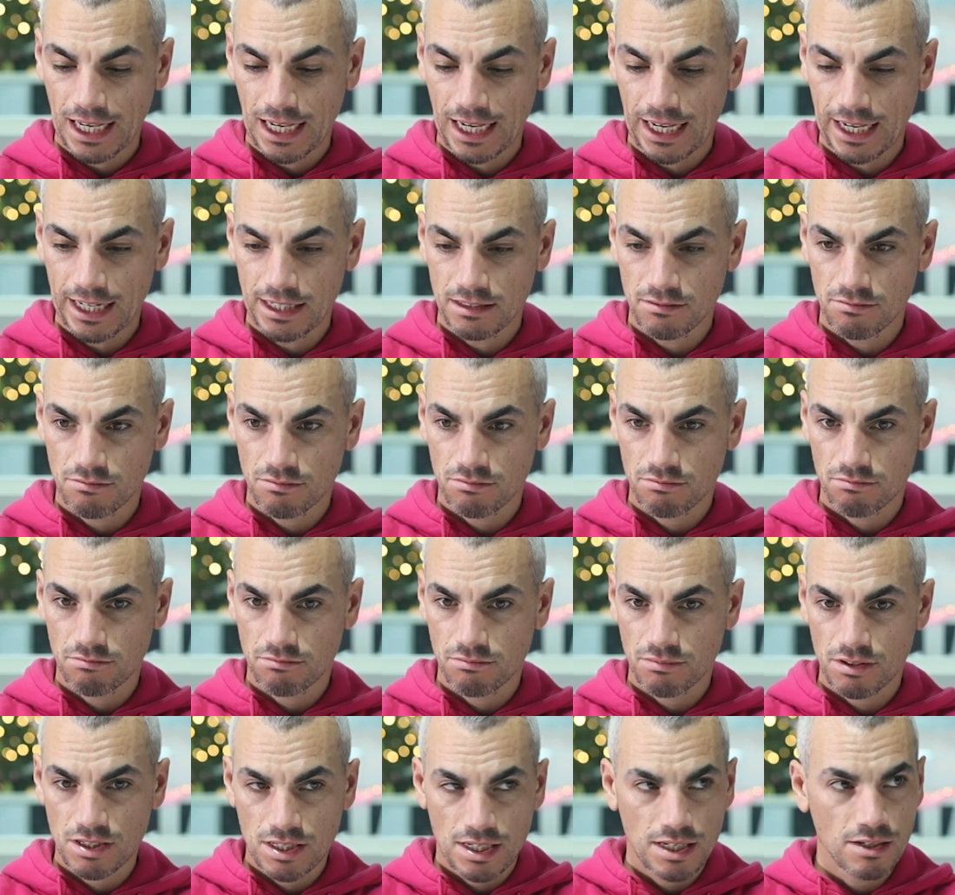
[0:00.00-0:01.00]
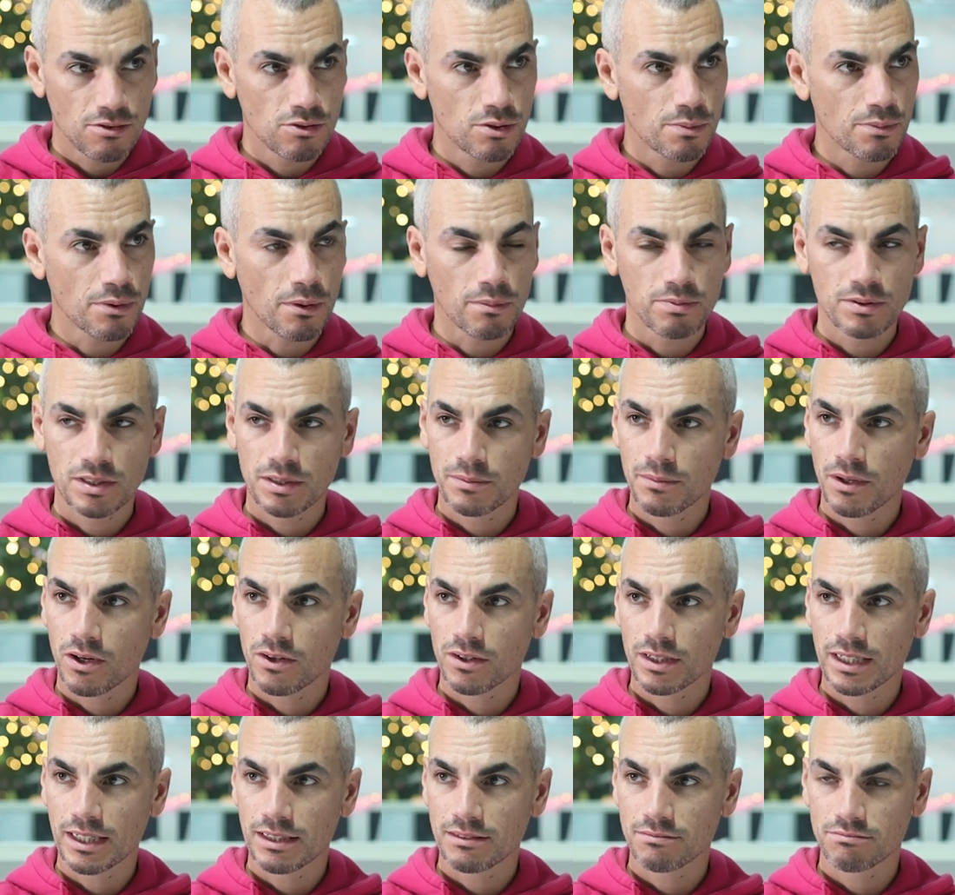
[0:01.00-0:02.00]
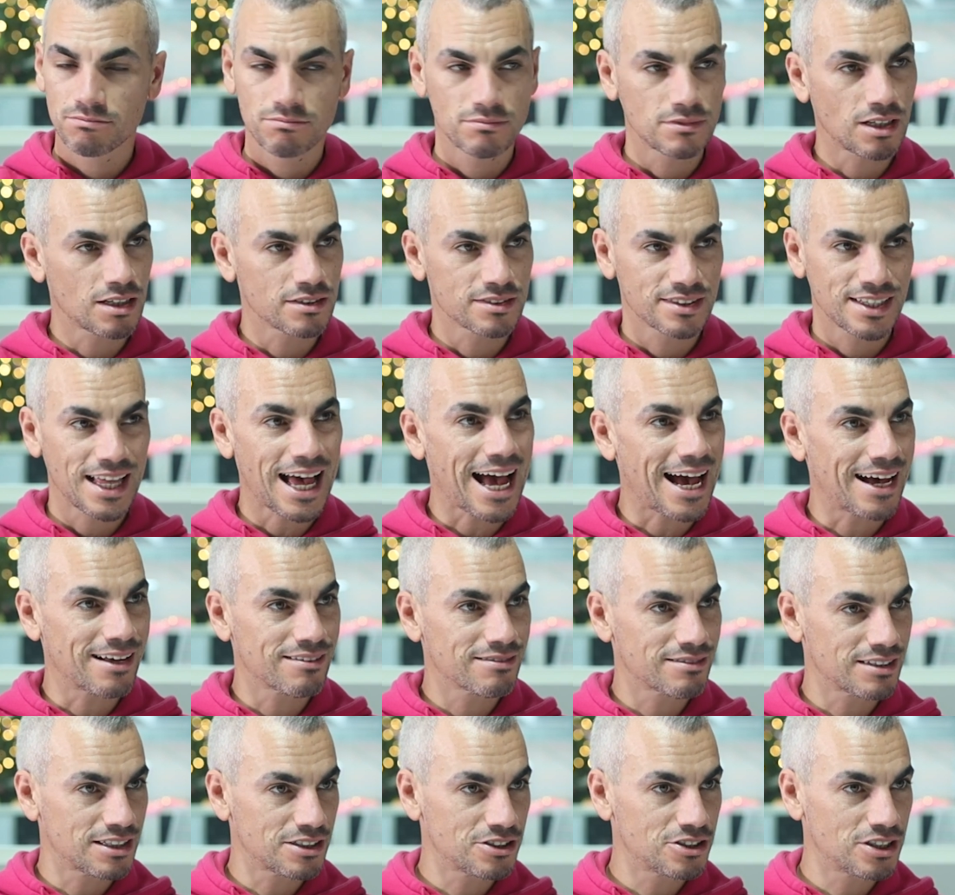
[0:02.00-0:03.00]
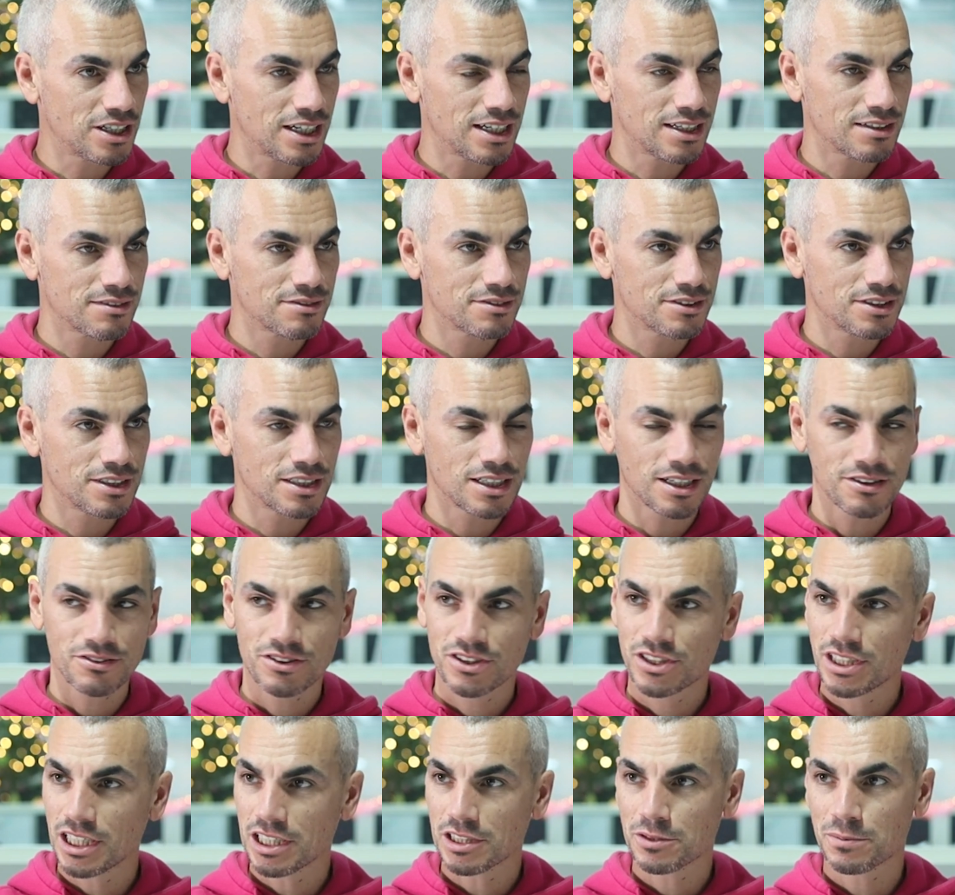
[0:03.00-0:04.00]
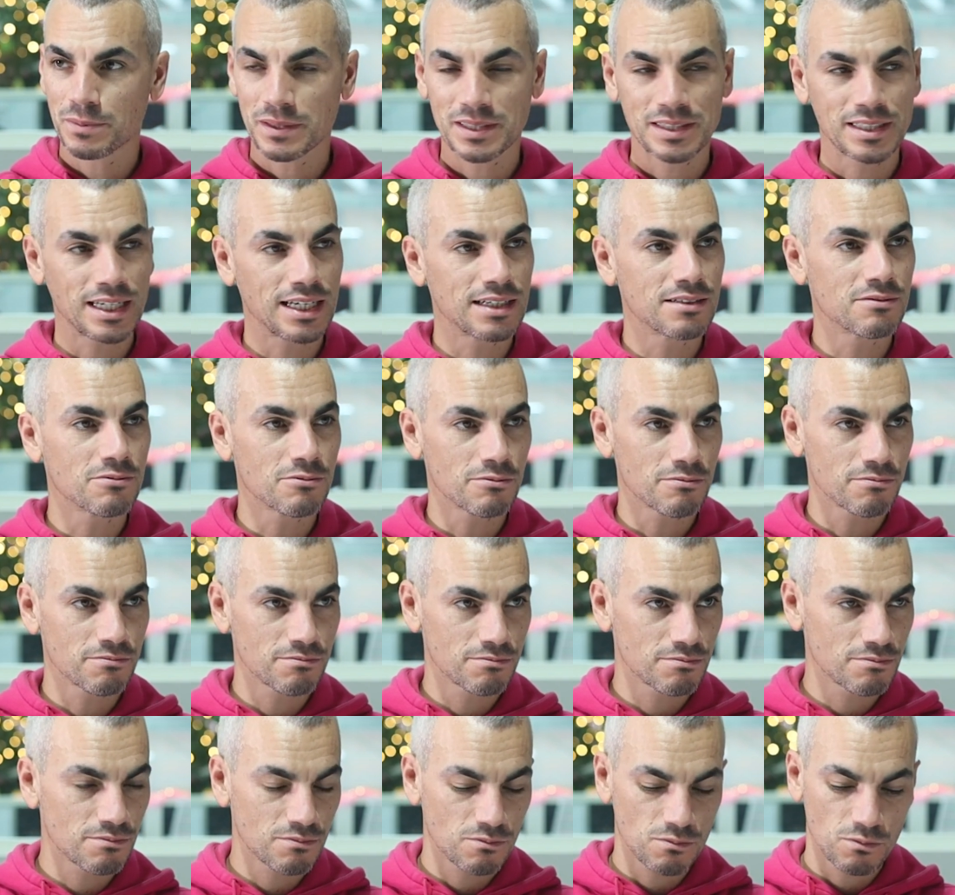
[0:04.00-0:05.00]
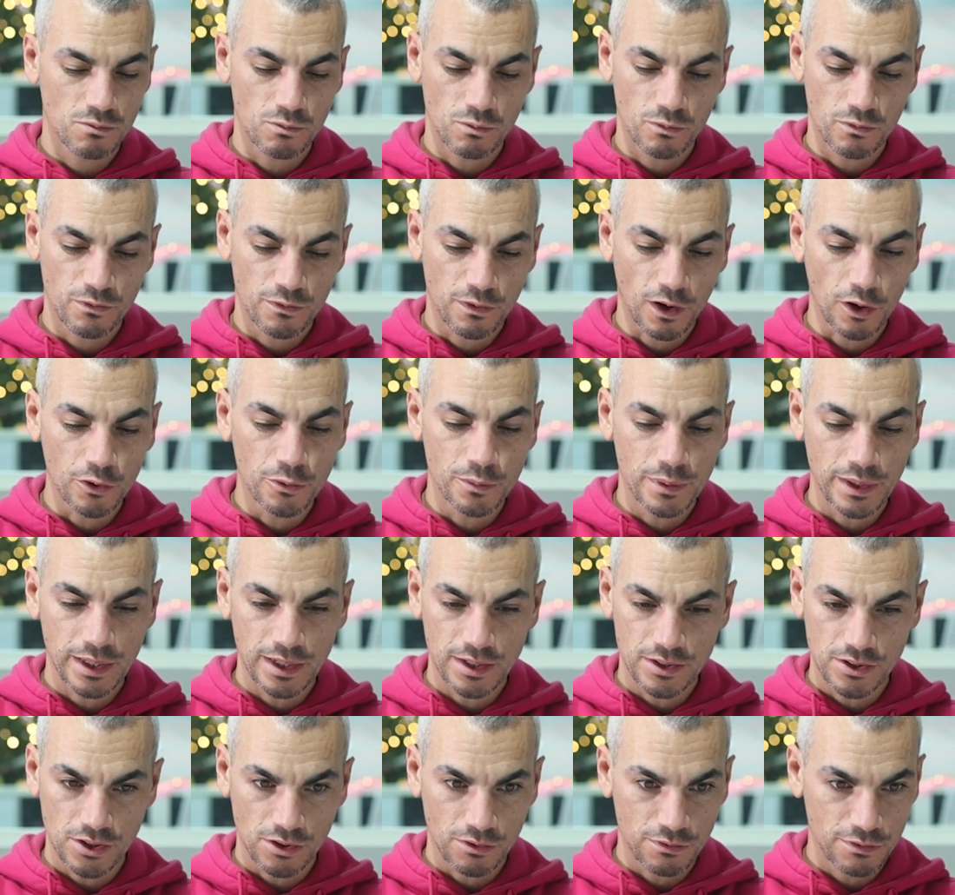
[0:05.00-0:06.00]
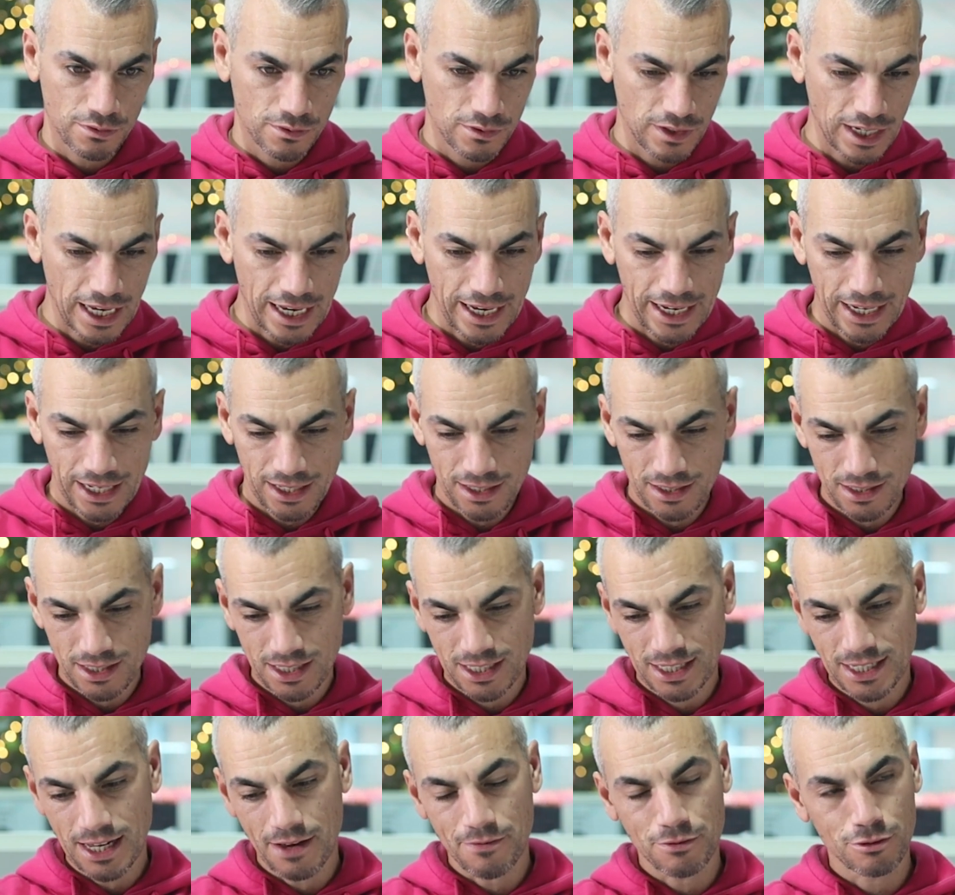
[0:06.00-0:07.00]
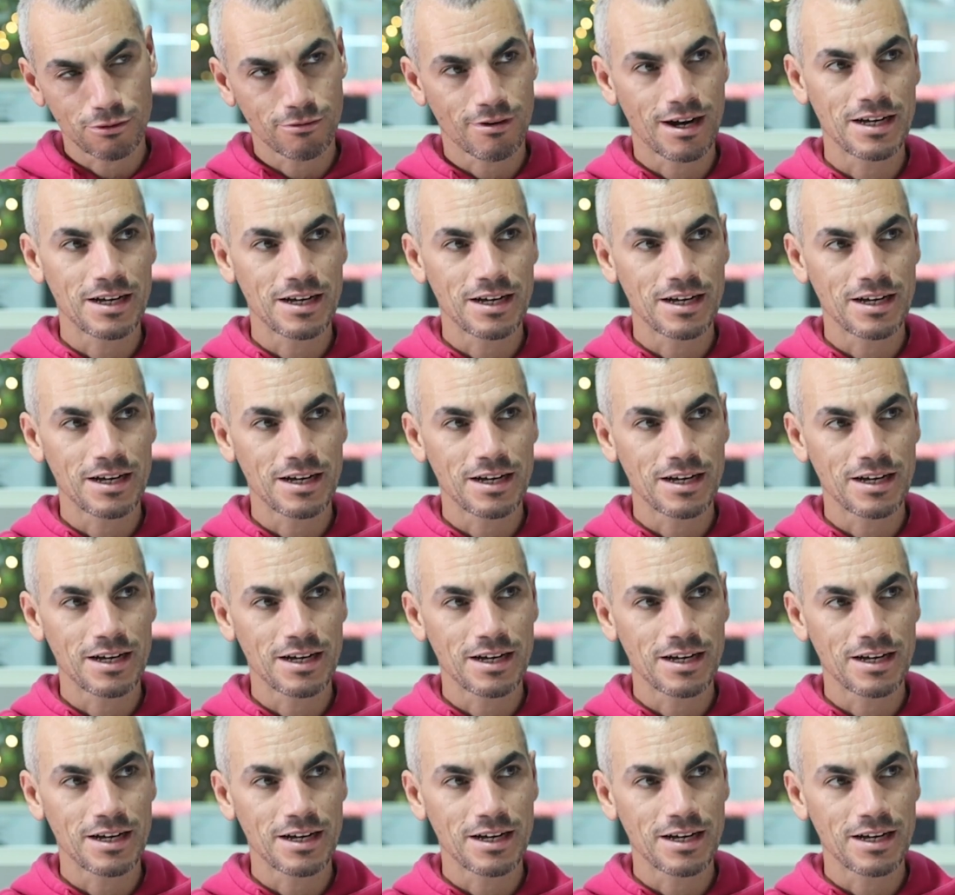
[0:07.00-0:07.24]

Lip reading: And still the property market does that this year. You know, 6% phobias of hitting 7 or